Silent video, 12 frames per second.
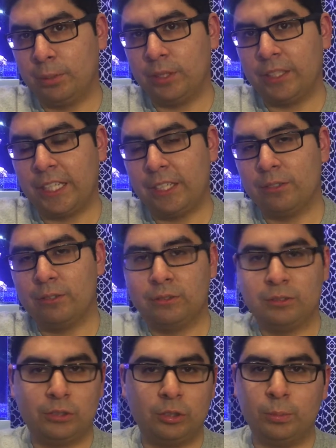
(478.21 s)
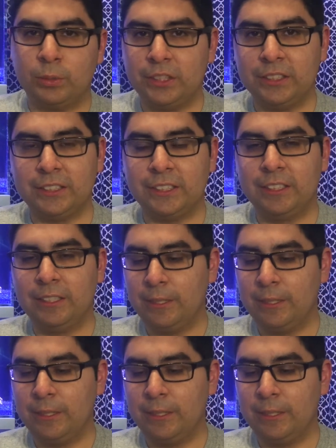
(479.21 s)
pull it out, super easy.